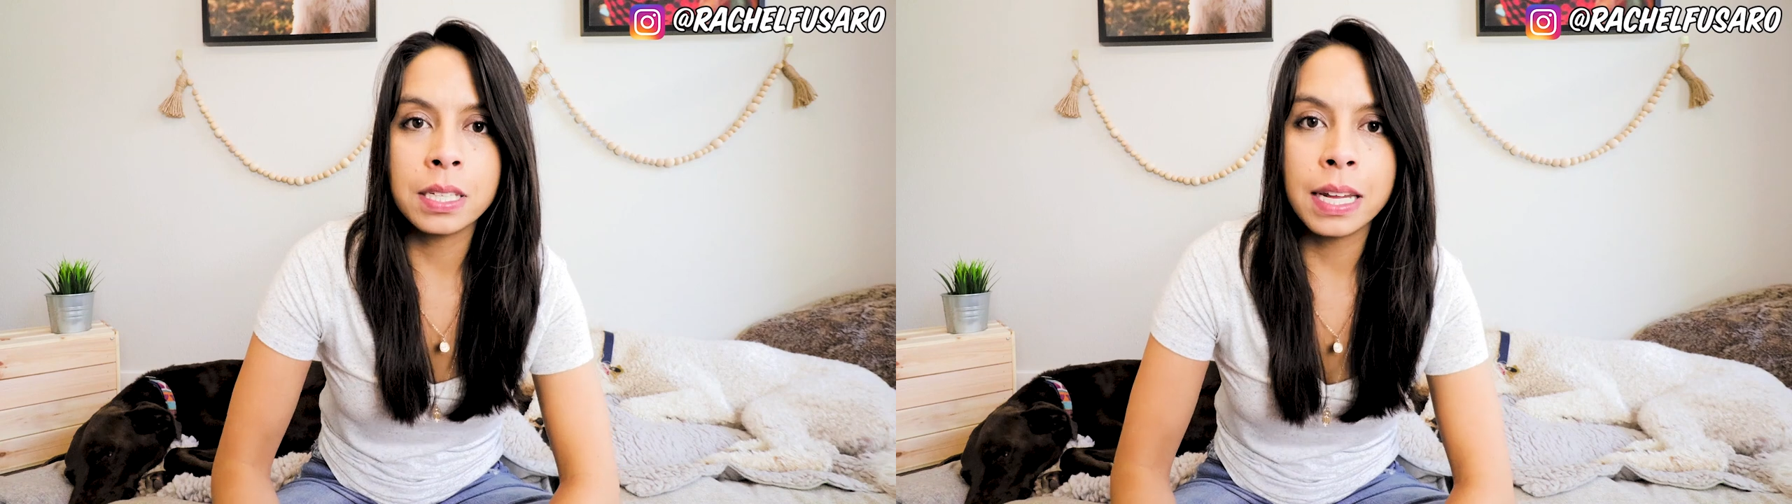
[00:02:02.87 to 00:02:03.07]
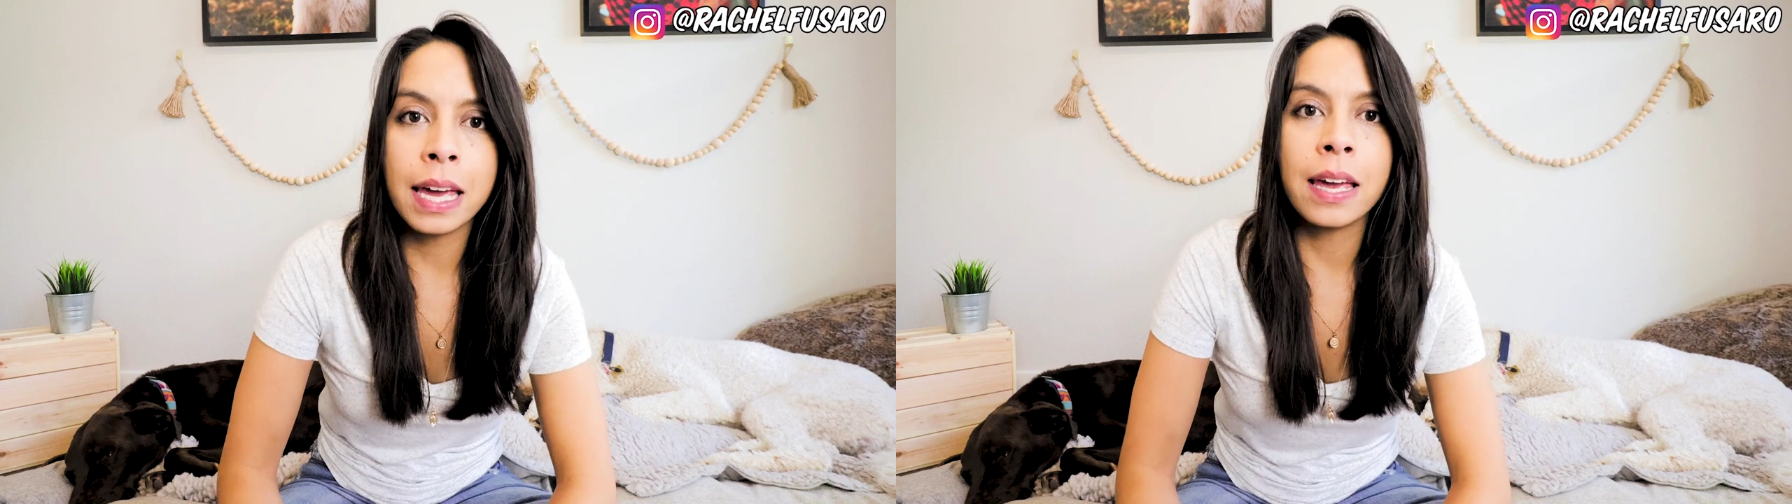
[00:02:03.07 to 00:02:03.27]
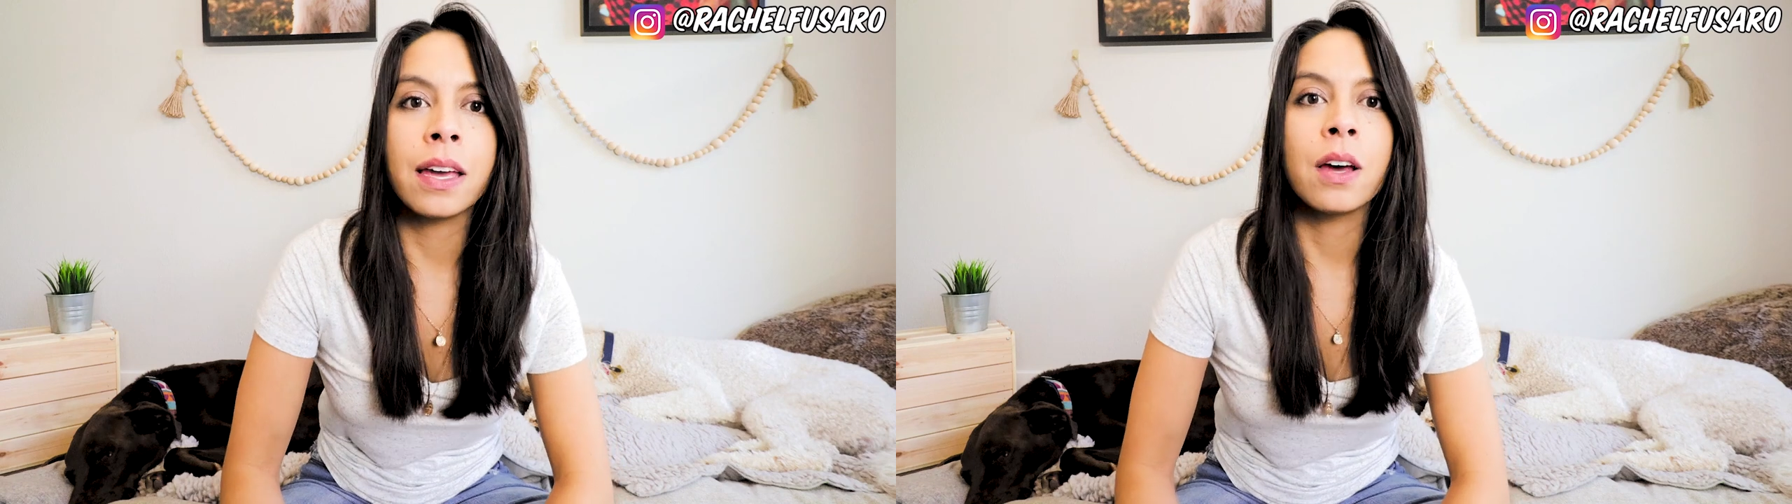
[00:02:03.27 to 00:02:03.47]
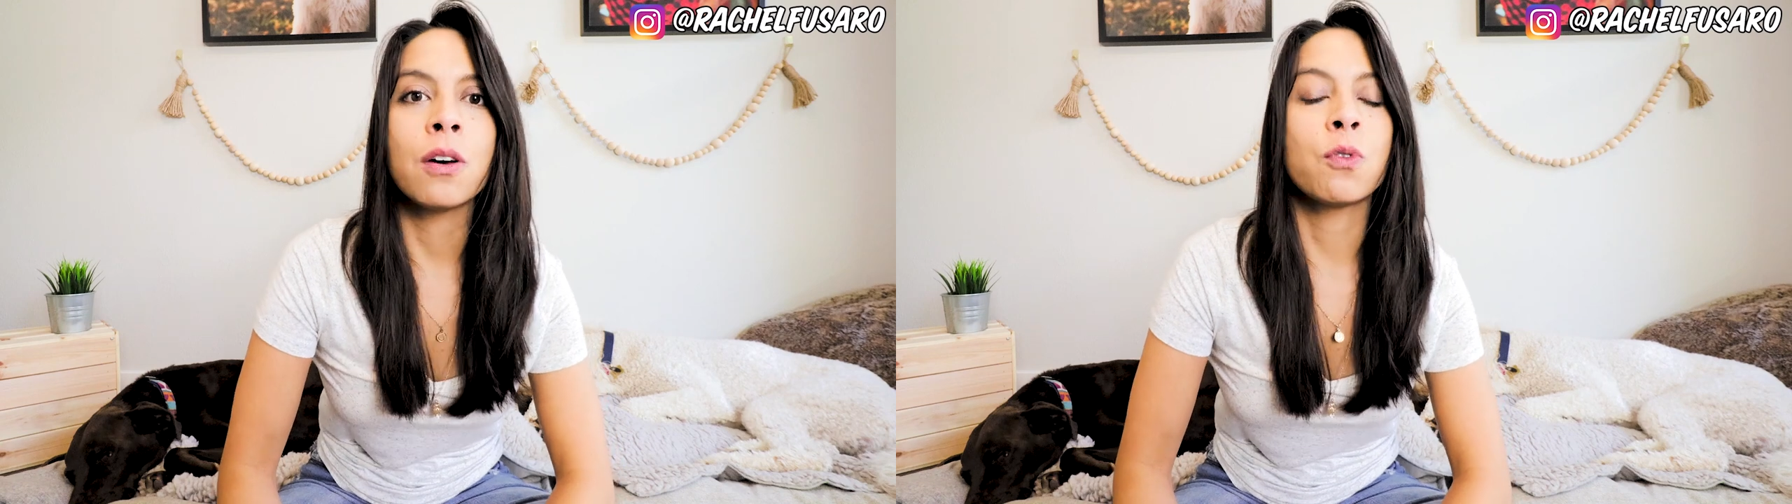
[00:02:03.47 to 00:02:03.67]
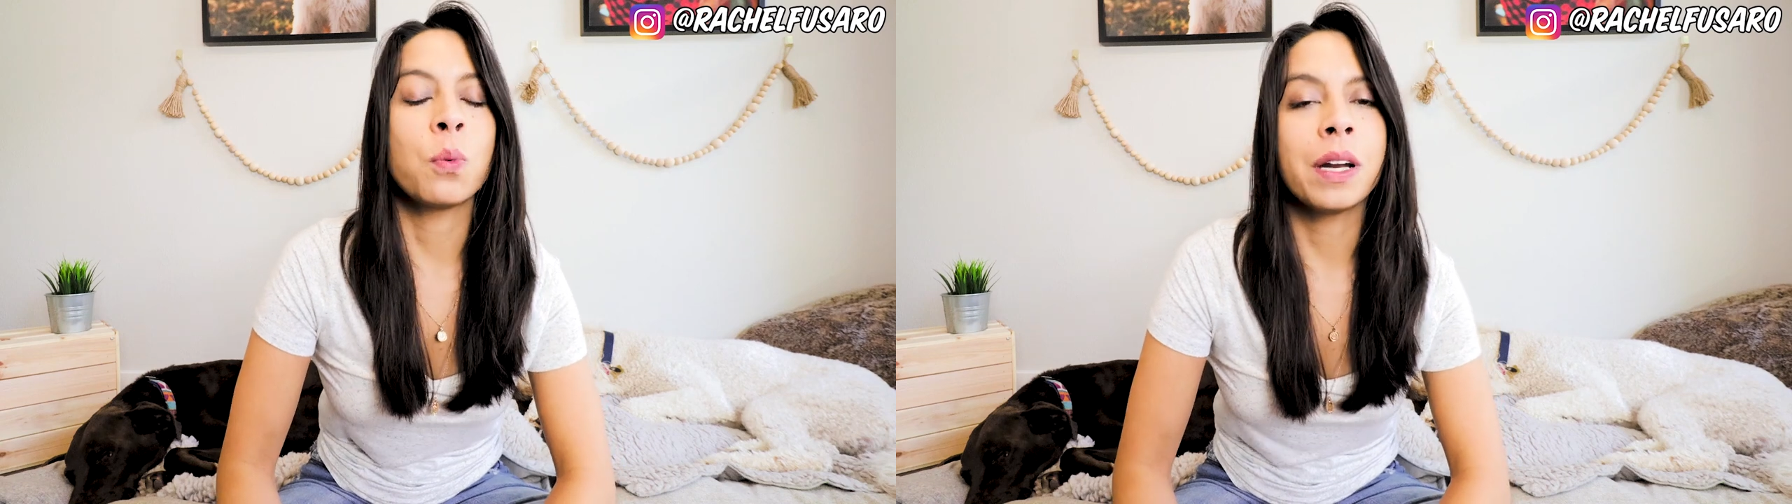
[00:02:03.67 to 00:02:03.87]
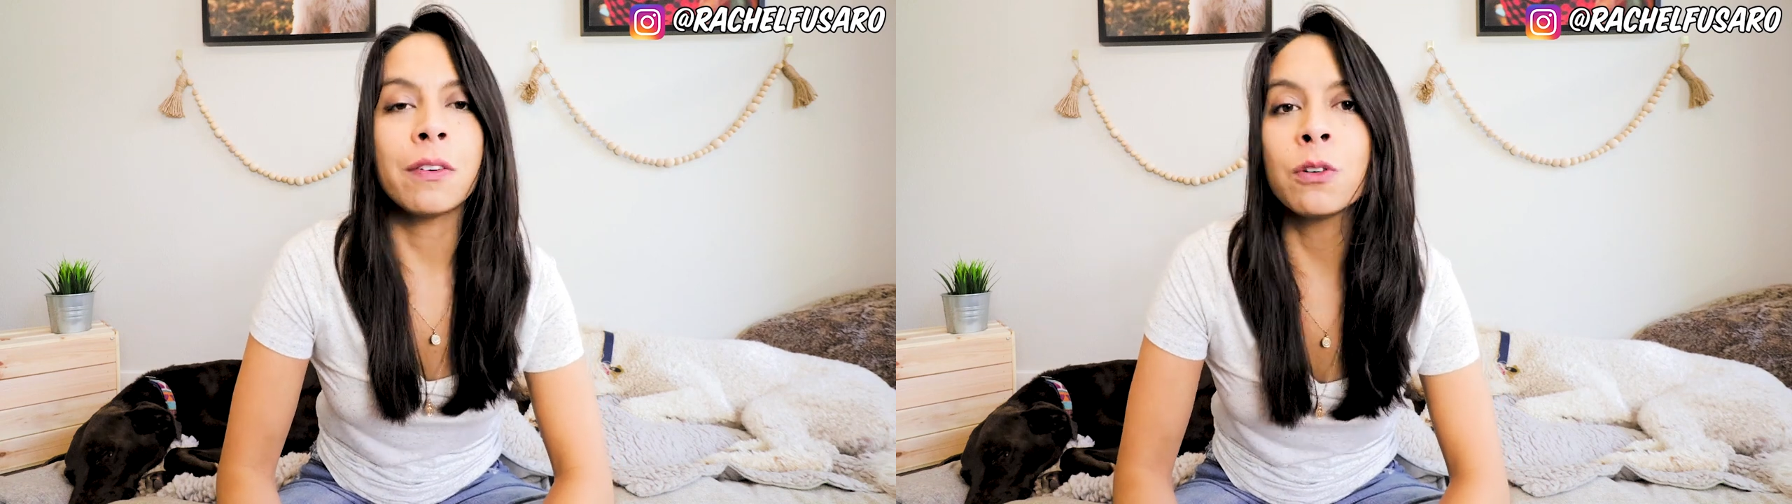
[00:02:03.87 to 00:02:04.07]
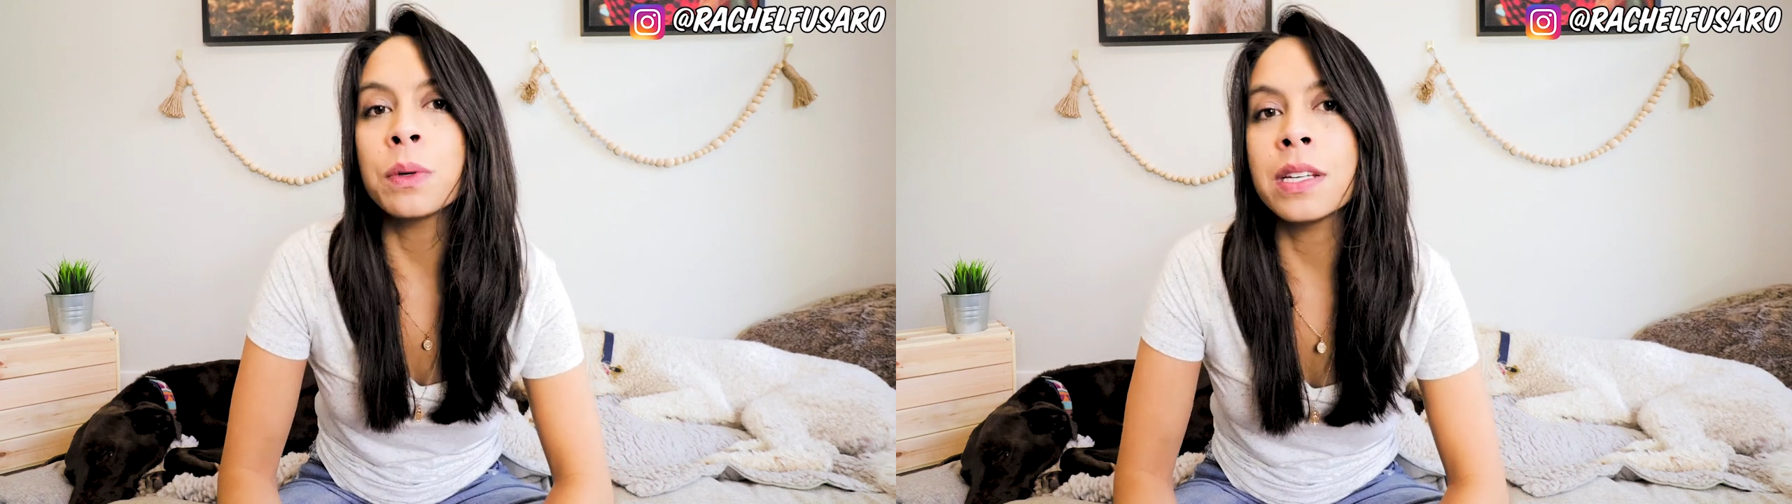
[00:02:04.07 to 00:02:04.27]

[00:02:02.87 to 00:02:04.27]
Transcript: today, for whatever